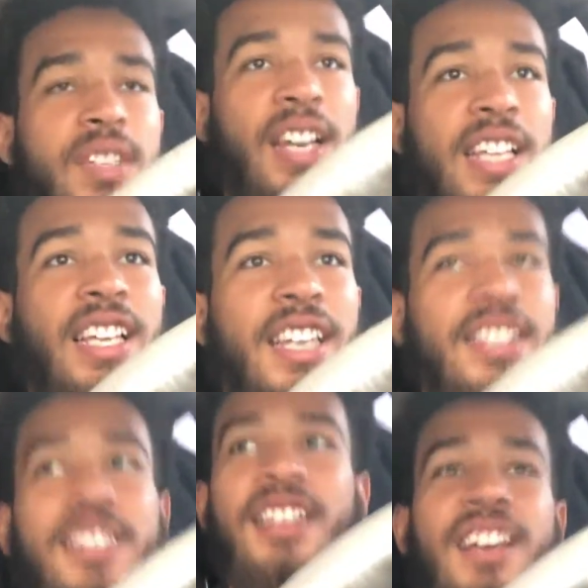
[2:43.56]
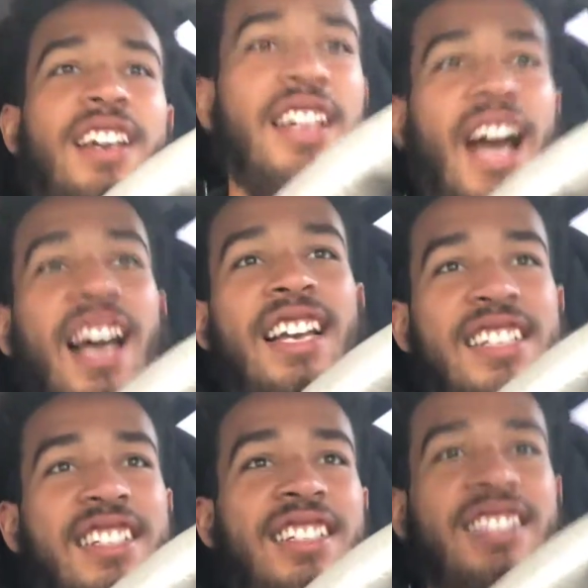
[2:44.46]
And then
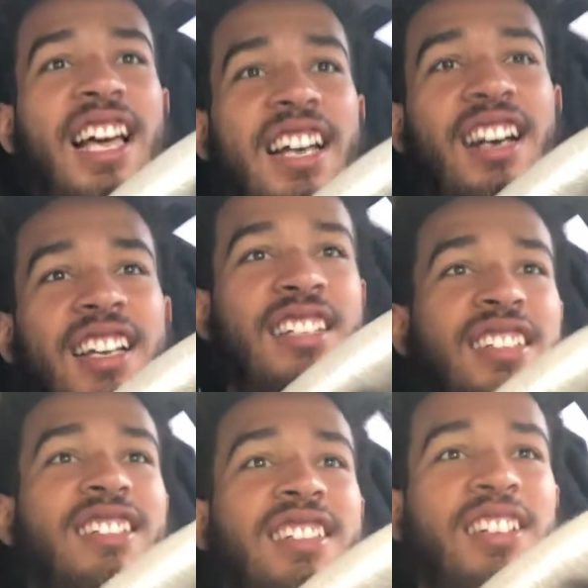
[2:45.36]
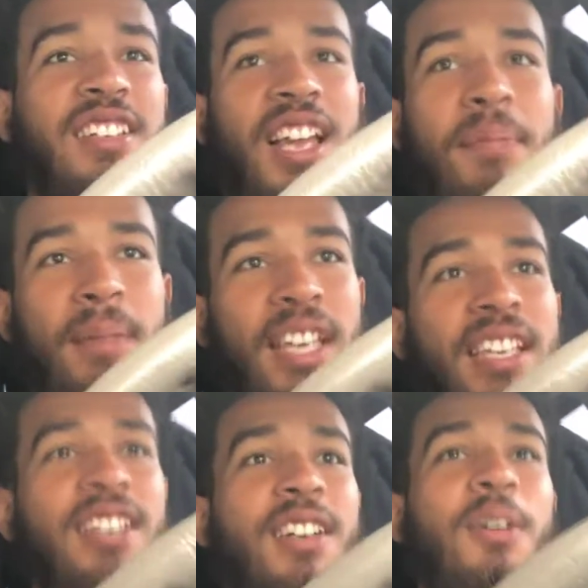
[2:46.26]
guys like us, like
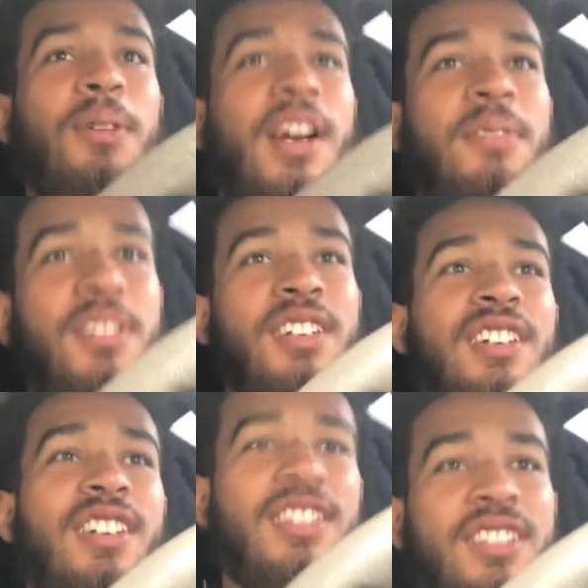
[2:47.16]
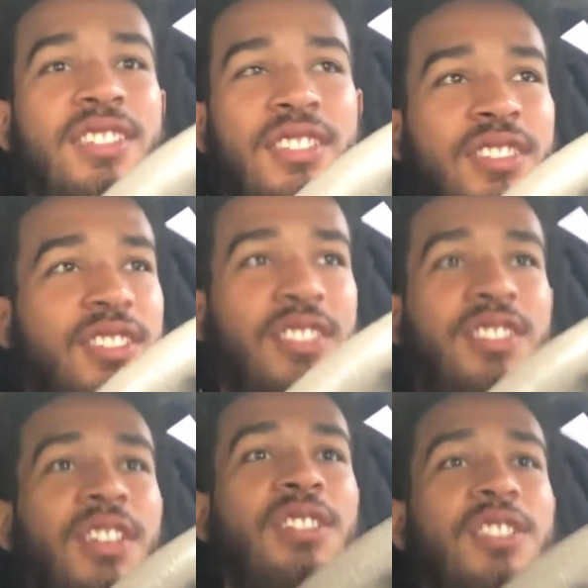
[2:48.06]
me, or whatever,
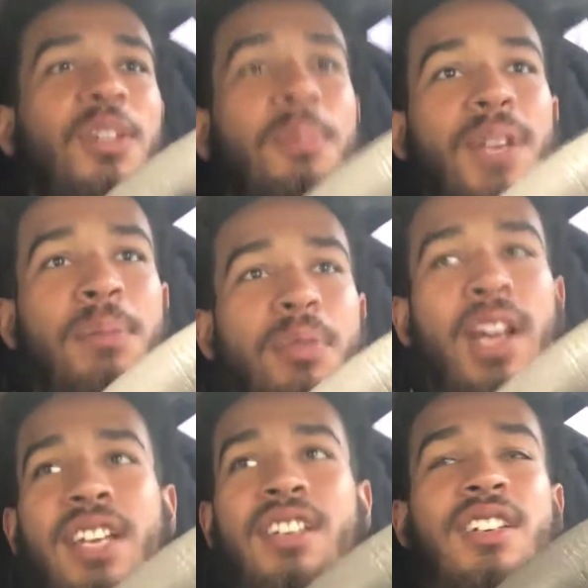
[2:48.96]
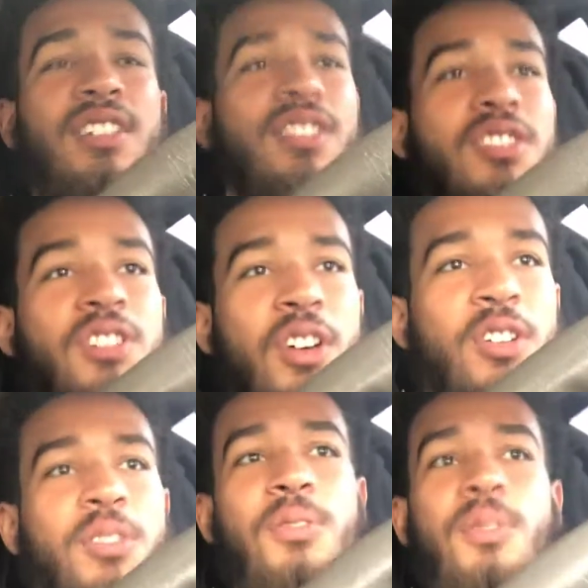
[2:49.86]
there's no big break. There's
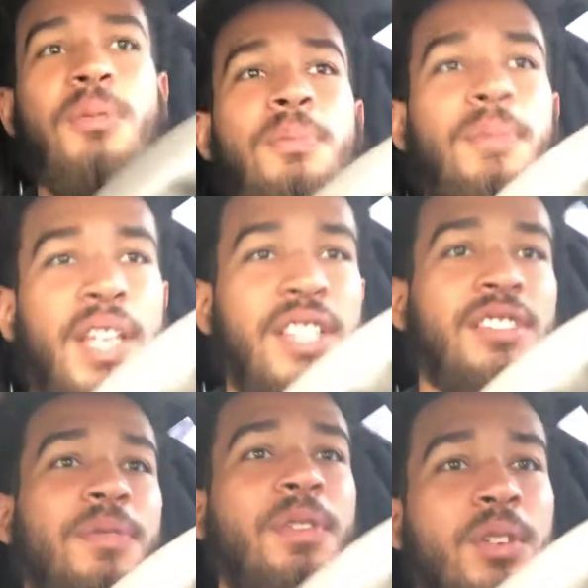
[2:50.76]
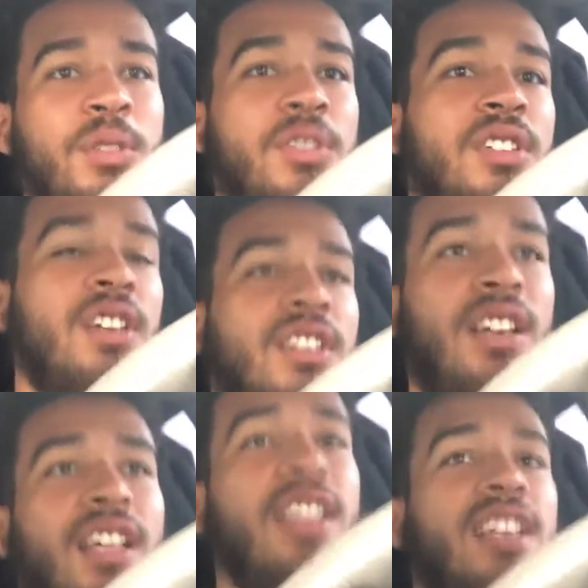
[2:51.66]
no millions of views.
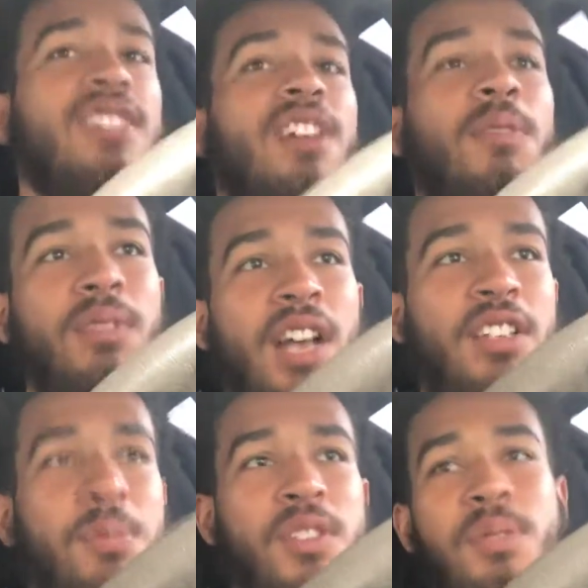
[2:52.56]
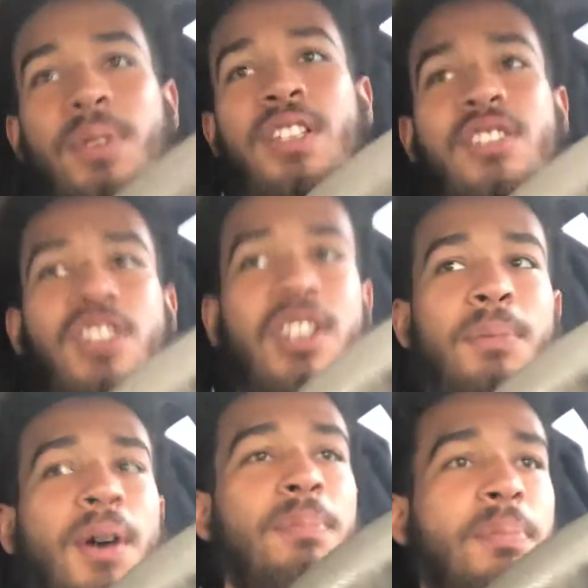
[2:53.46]
None of that stuff. We're not supposed to be concerned
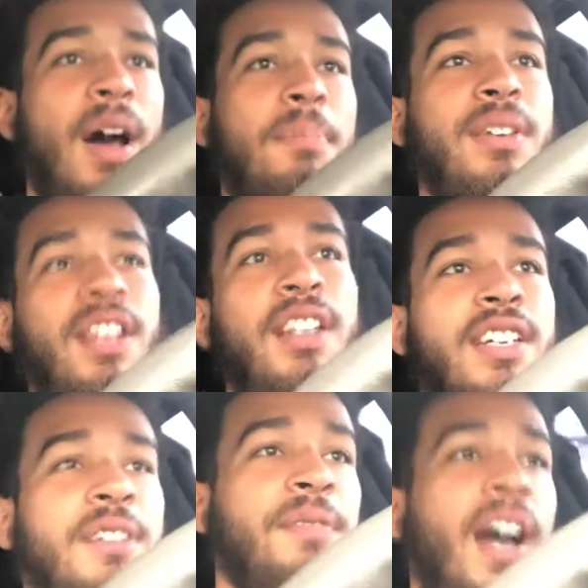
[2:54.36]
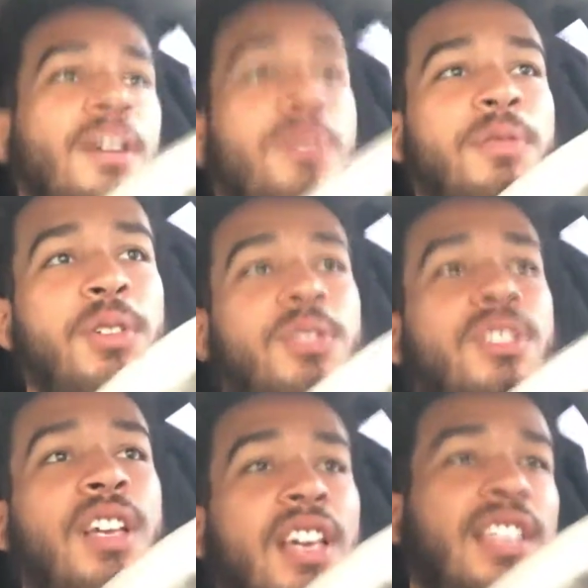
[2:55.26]
about popularity and viral
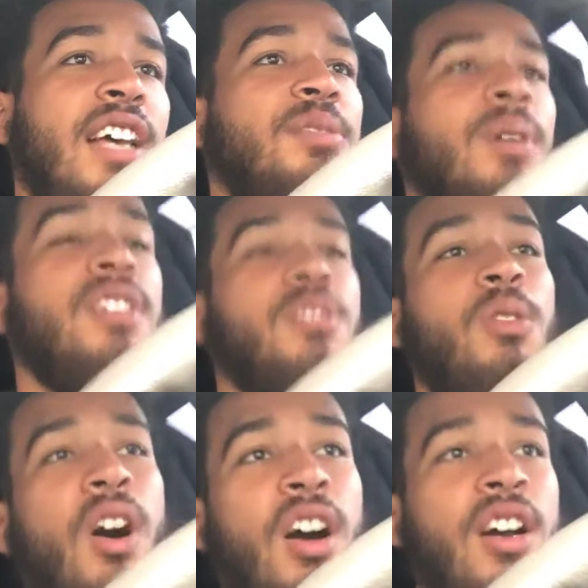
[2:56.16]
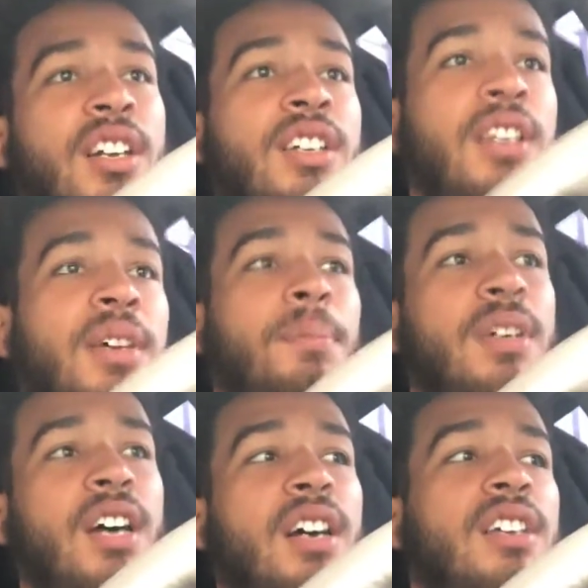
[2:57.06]
views. That's why it's so hard,
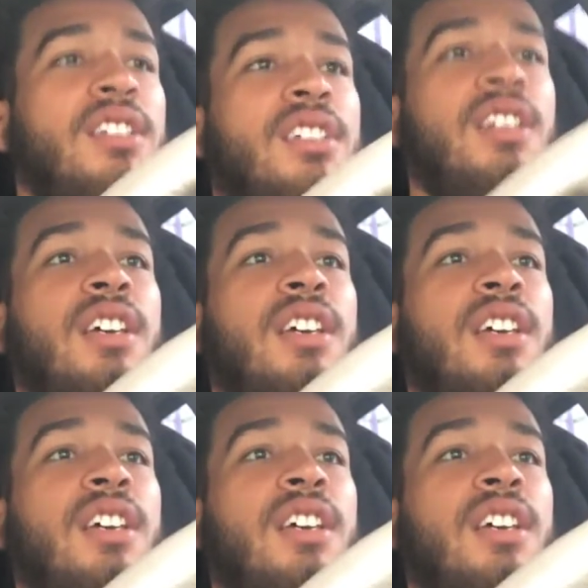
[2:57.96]
because